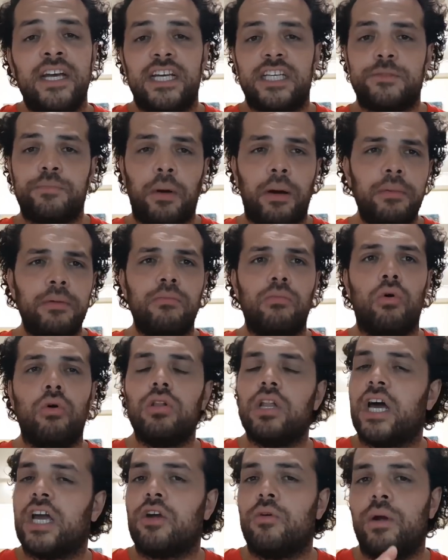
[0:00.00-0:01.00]
It's probably more
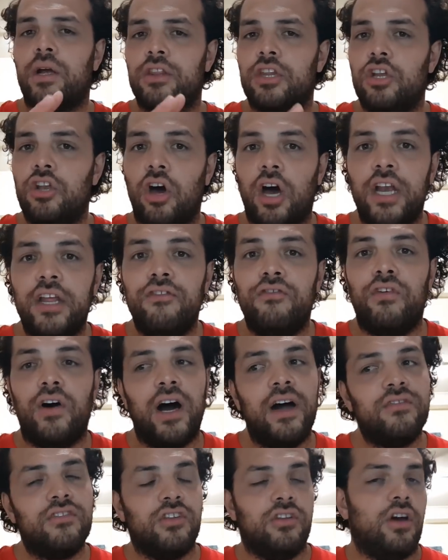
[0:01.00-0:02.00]
like around the
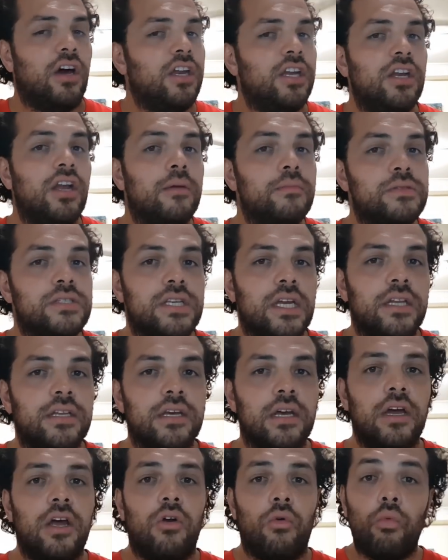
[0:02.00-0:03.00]
95 to 99%
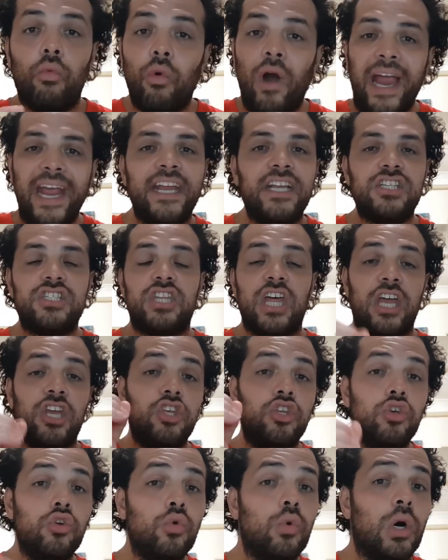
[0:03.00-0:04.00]
range
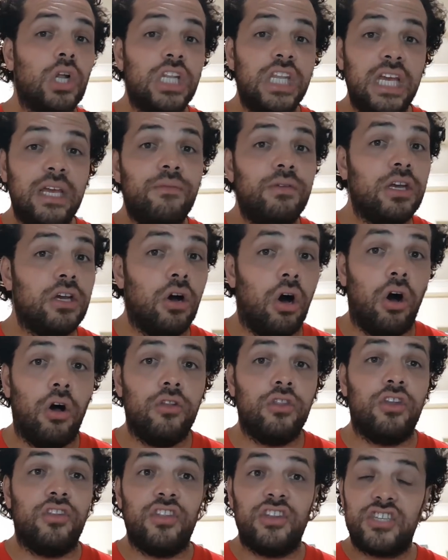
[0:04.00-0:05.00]
that you are leaving
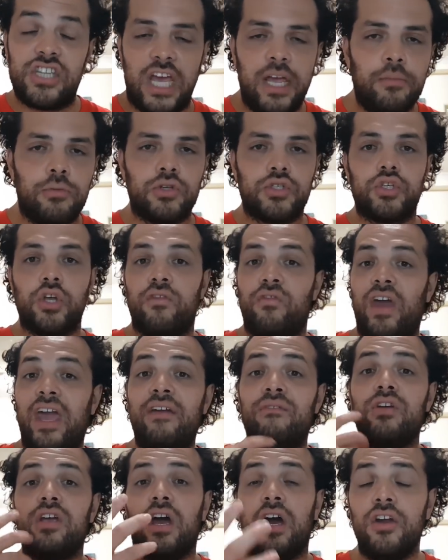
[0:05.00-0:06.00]
on the table. So for
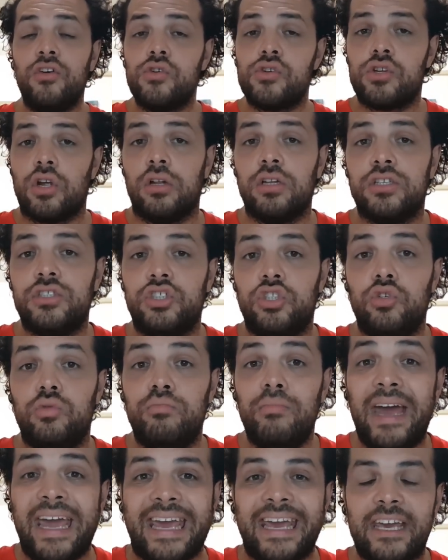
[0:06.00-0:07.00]
every $100 you
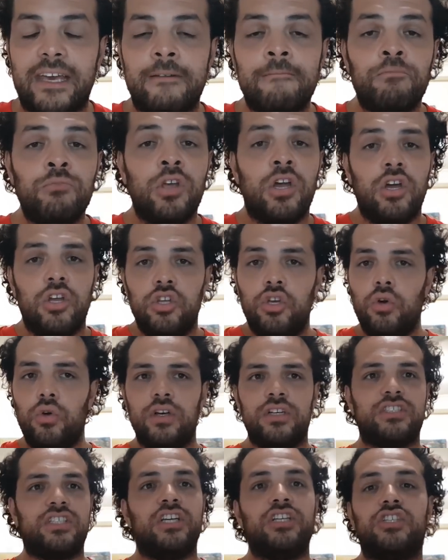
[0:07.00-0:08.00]
make,
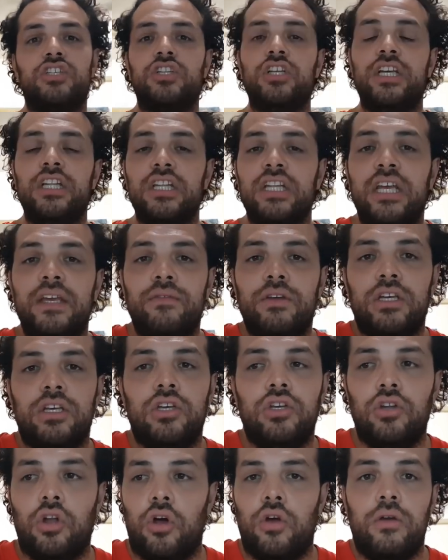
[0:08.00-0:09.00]
you're essentially leaving,
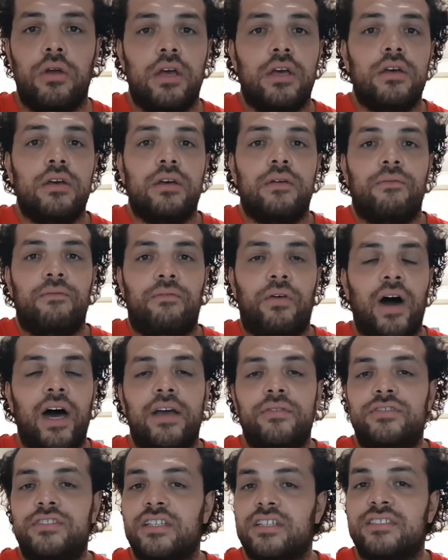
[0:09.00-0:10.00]
you know,
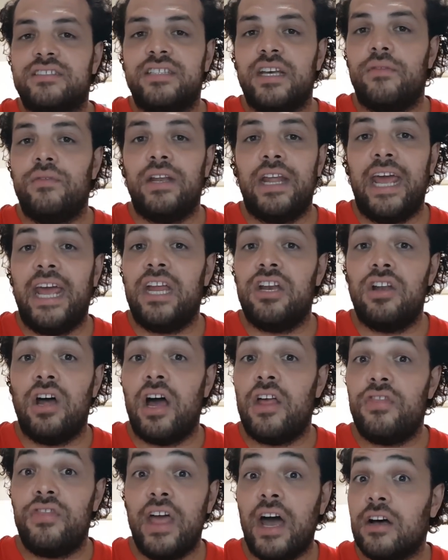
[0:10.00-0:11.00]
five, six, seven, eight,
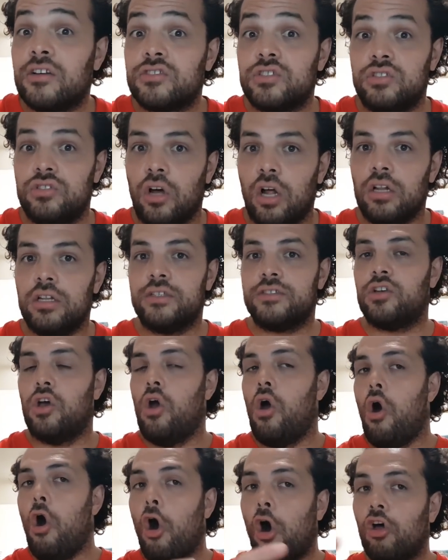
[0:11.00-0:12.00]
nine thousand dollars
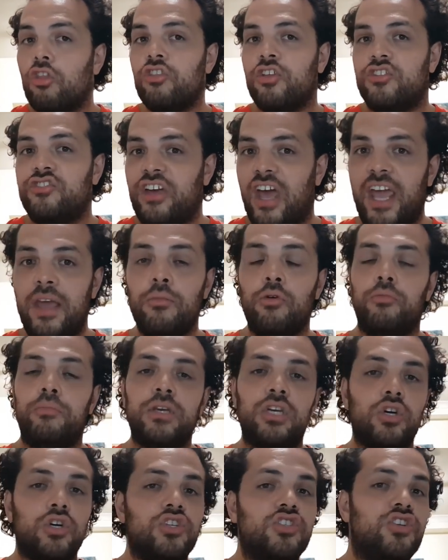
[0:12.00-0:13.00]
on the table
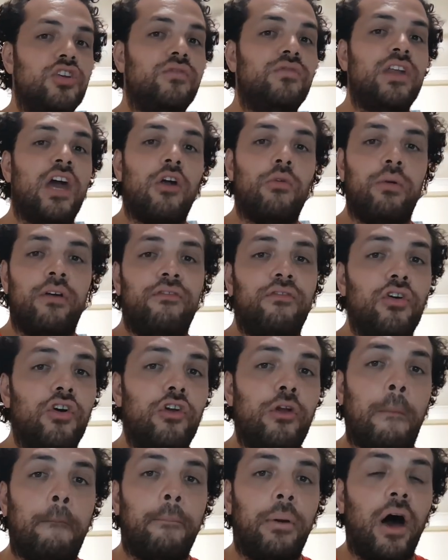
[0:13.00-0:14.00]
because you've now
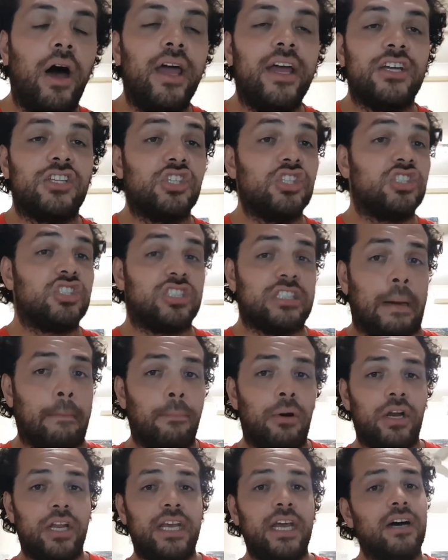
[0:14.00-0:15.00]
referred a buyer to
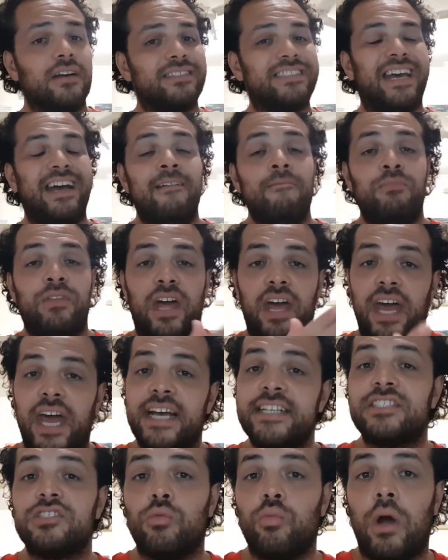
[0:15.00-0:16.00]
somebody else that
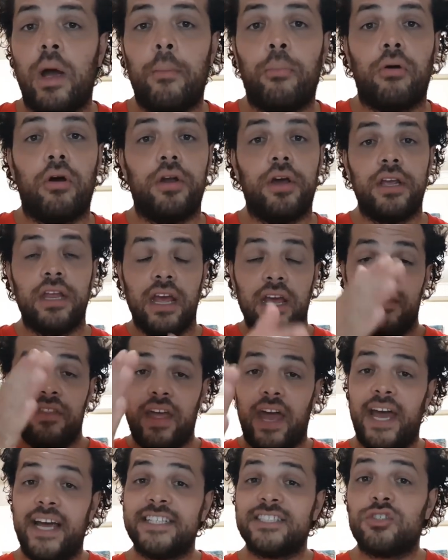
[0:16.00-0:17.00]
has the right product,
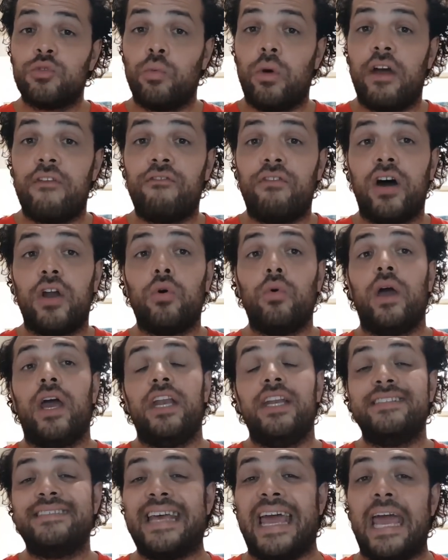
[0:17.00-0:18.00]
that has the right funnel,
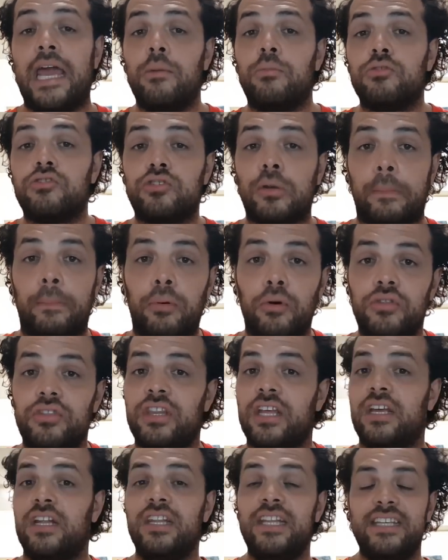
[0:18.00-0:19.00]
and is able to put
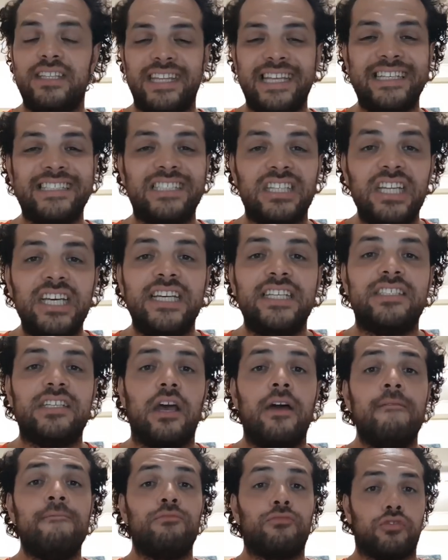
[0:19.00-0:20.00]
their these leads
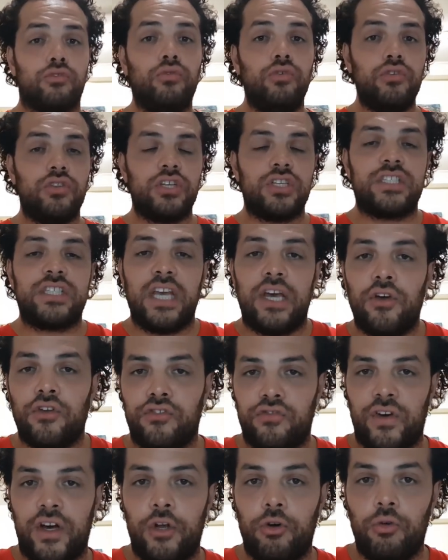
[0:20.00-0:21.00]
through this
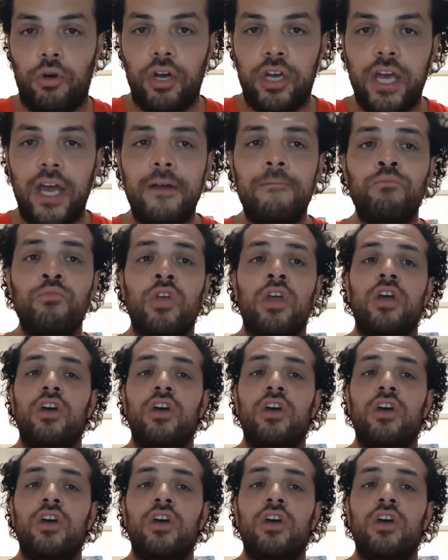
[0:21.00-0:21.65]
sales funnel. Okay.